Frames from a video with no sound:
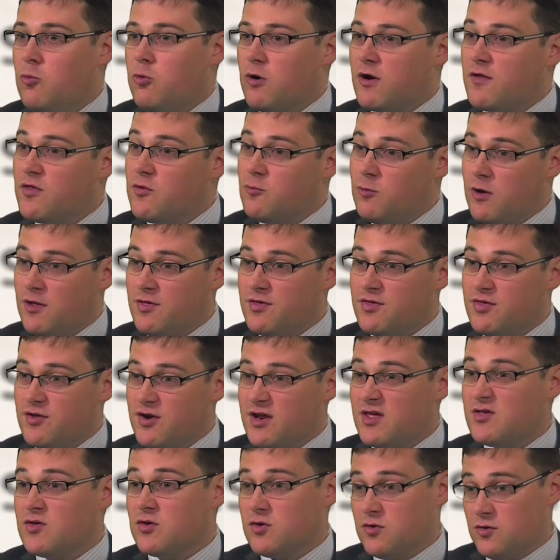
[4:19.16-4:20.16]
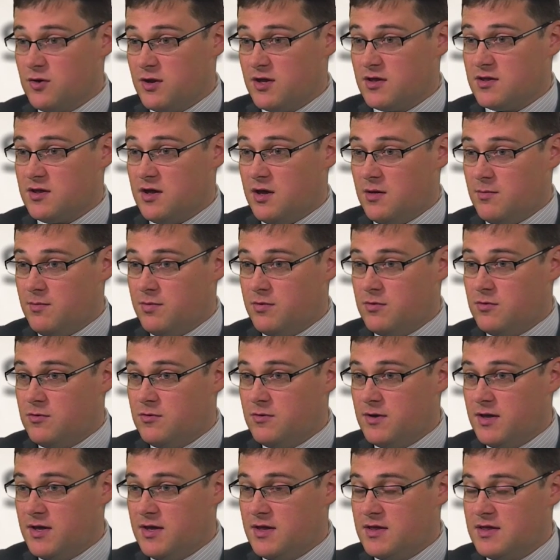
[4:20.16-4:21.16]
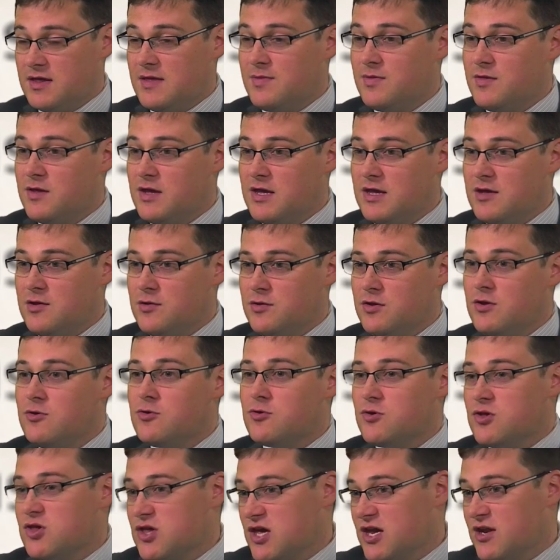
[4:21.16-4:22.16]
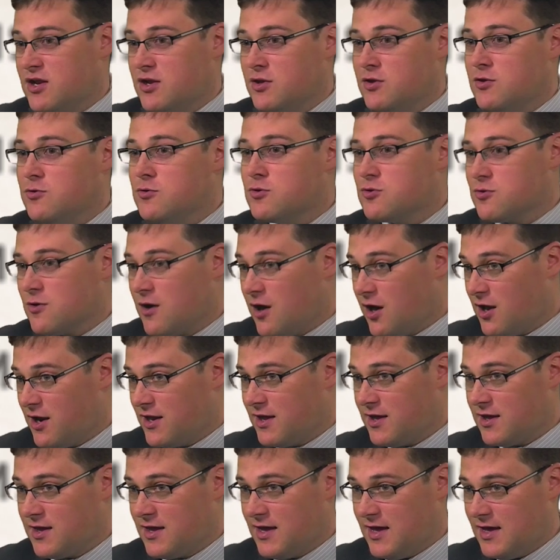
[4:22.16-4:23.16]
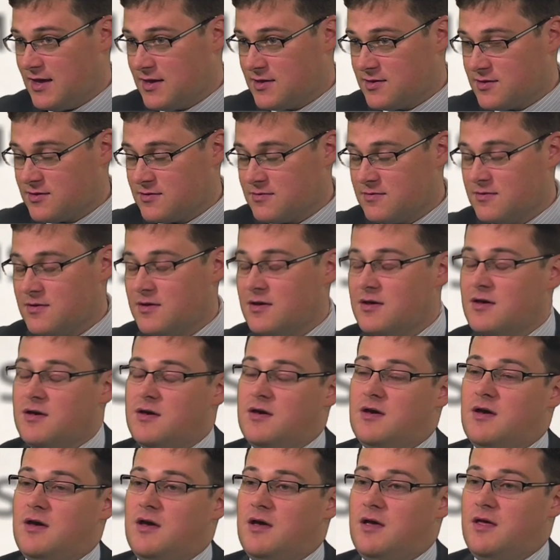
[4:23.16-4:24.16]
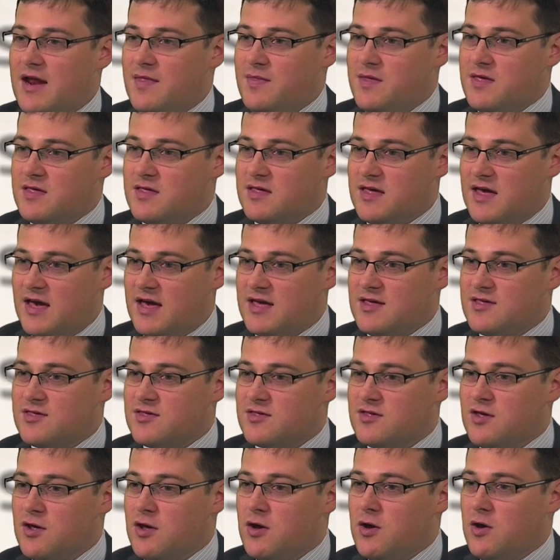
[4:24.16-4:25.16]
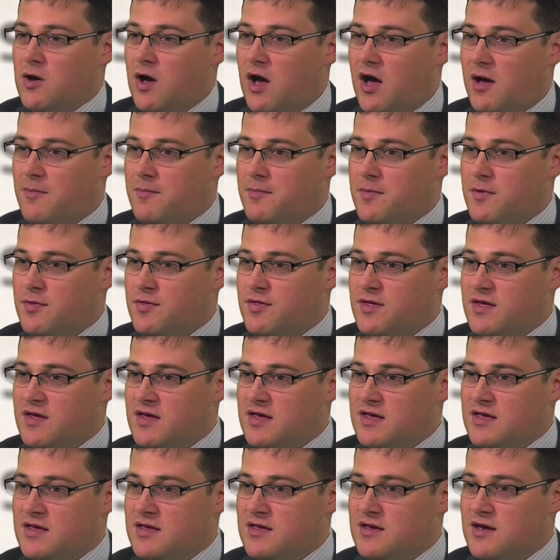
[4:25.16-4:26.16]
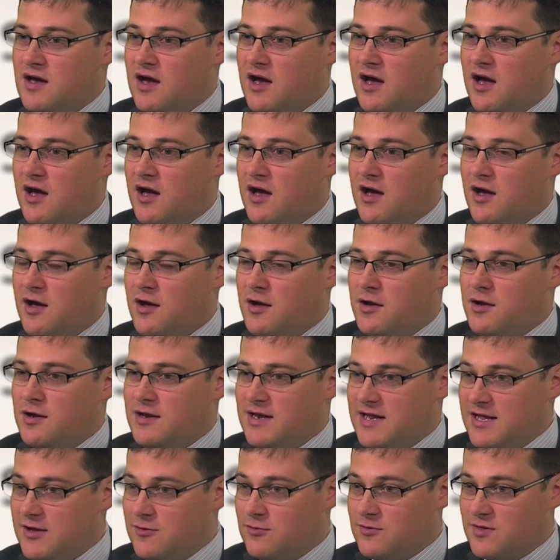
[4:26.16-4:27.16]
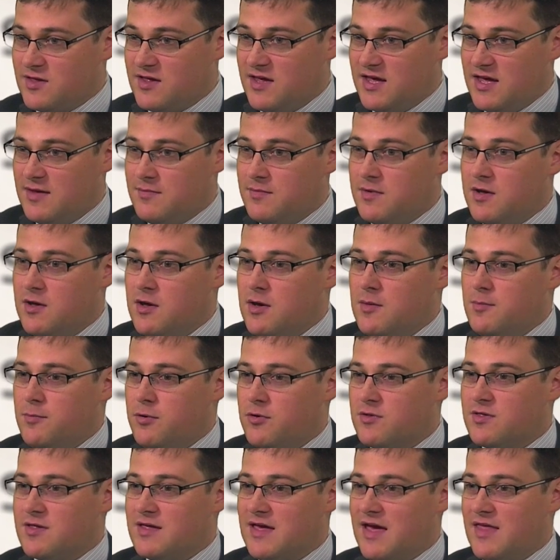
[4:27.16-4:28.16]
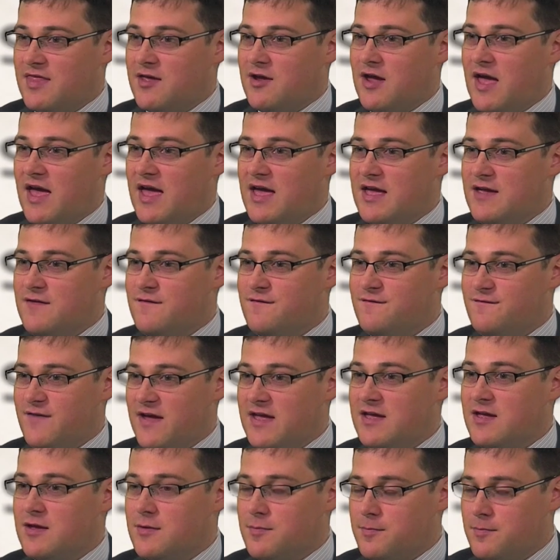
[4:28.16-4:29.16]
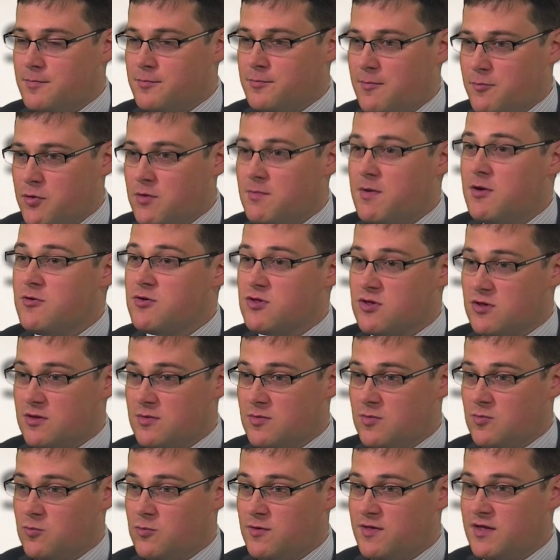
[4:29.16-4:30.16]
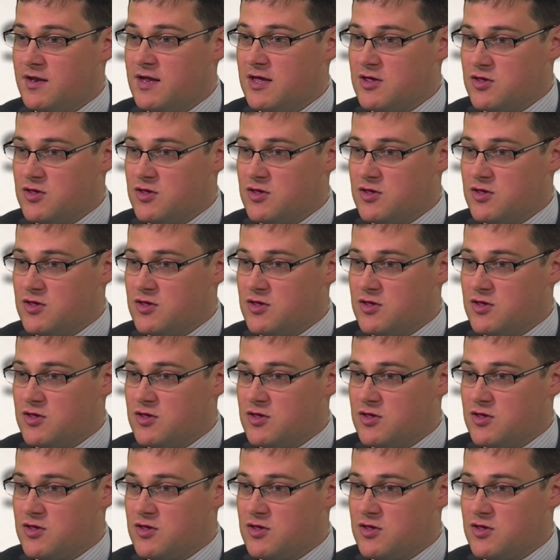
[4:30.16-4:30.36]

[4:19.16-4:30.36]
One of the ones that is a good example is in the Neutrogena neutralia case. In this case, um, the uh, legal team put together a fake promotion within a